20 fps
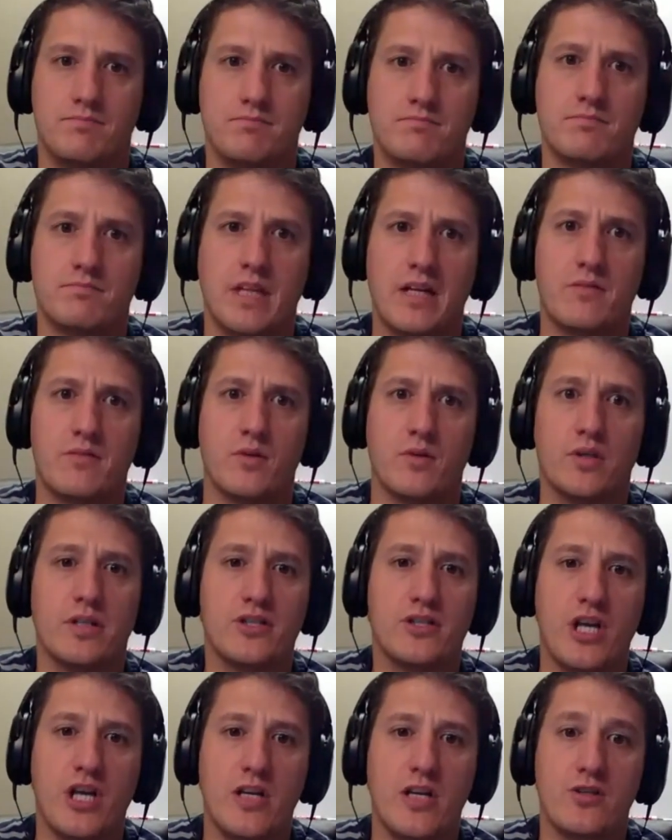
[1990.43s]
That really
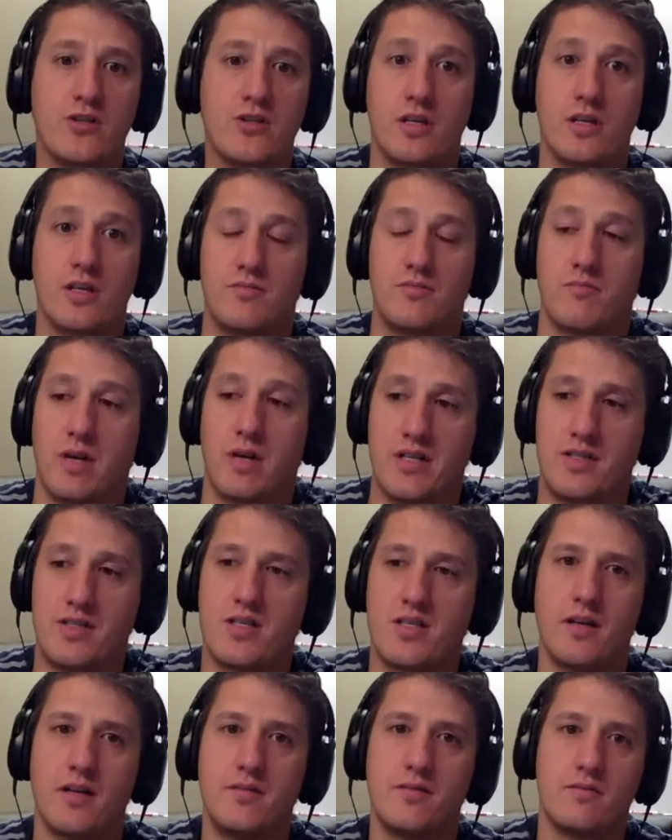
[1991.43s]
changed, and my
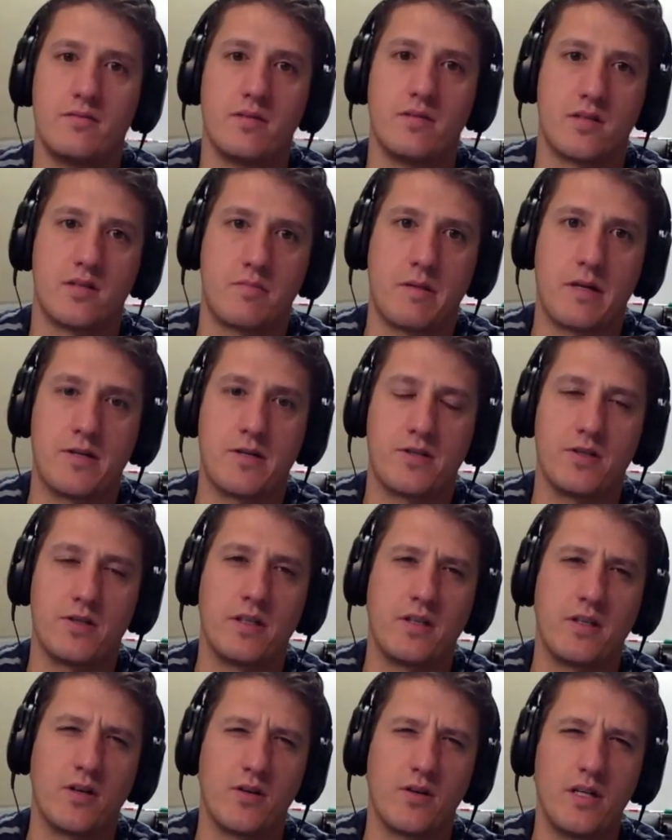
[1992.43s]
son especially.